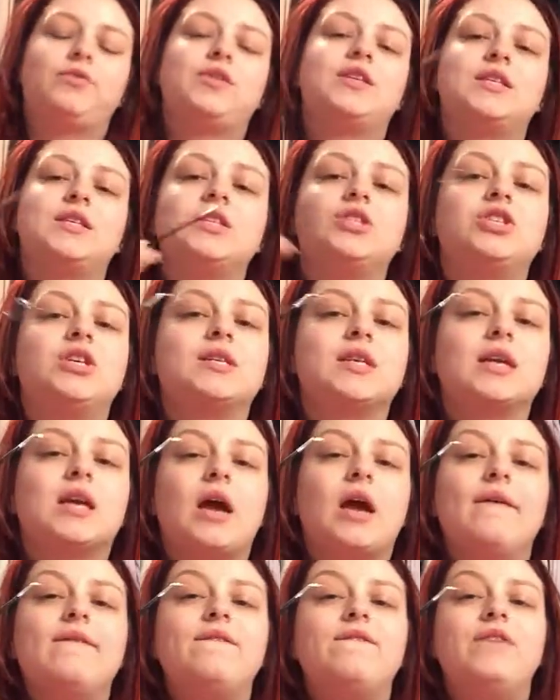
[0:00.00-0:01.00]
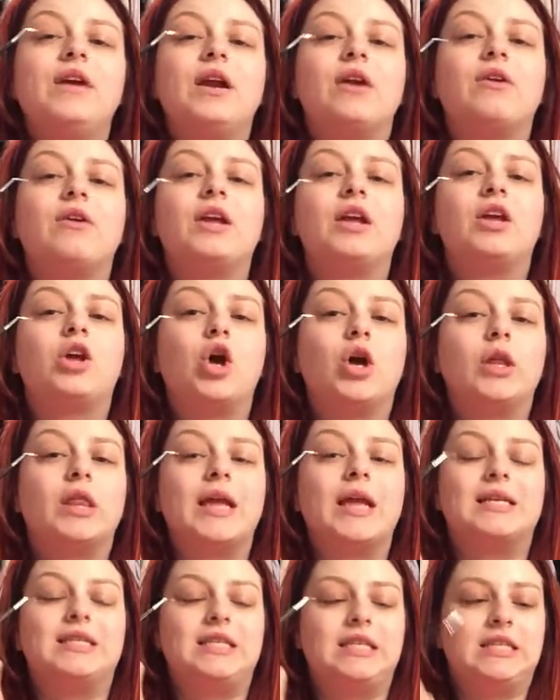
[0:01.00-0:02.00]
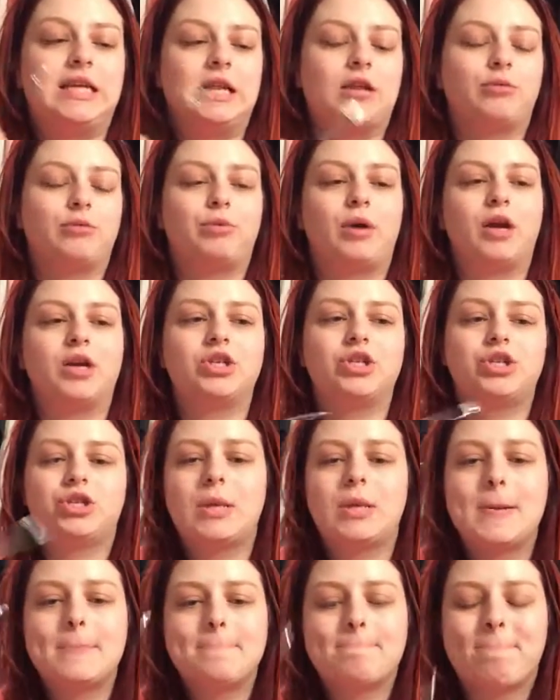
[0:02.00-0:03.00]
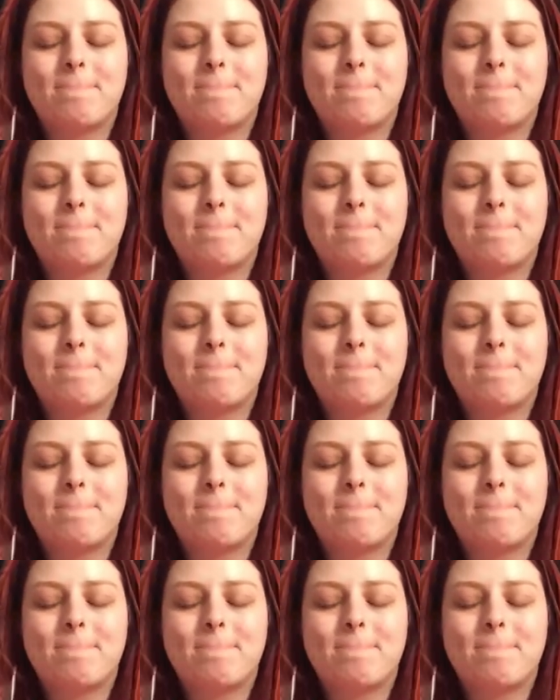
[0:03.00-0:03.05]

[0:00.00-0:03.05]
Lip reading: This is just like a very good like detailer brush.